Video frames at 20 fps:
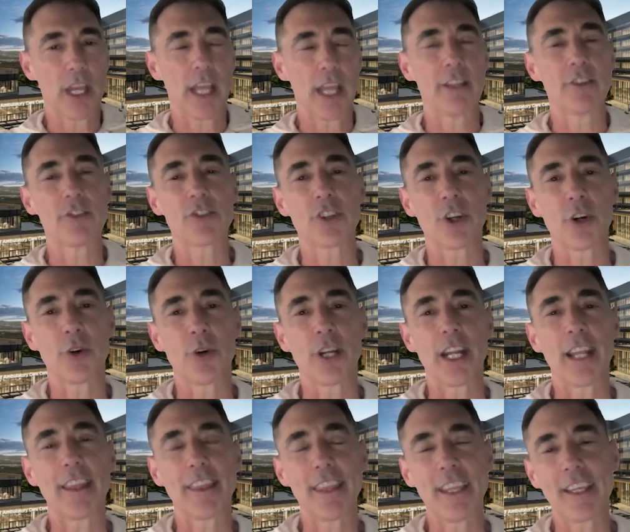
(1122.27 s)
And
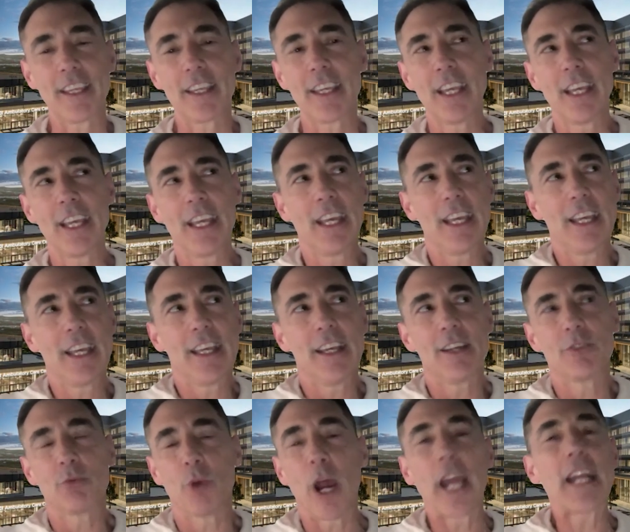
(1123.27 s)
I think
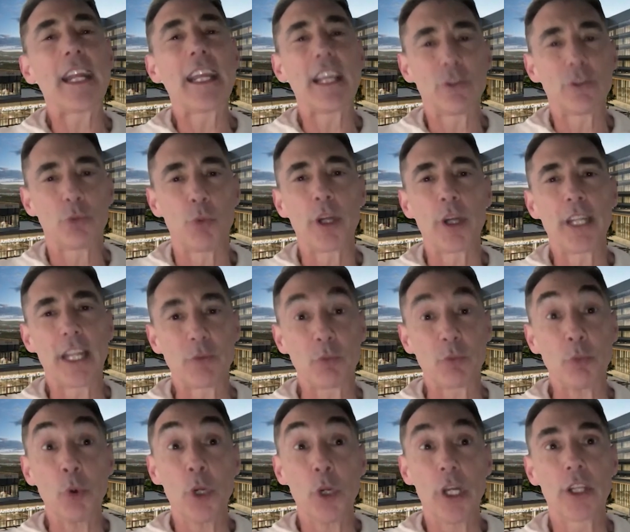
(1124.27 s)
writing is one that
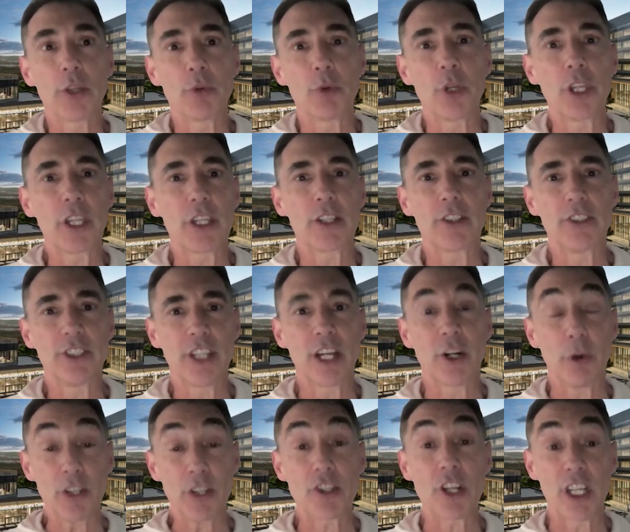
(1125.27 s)
really, really
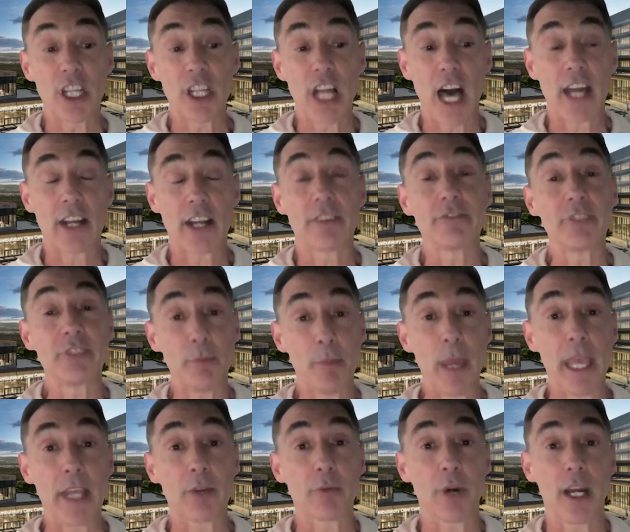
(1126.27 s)
generates a lot of
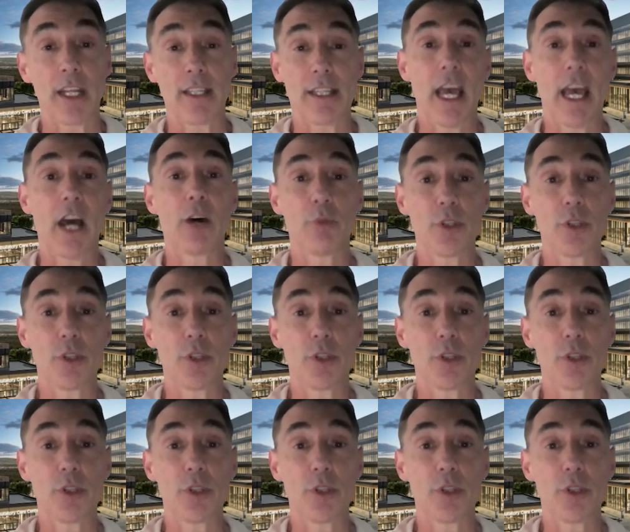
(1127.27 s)
debate right now,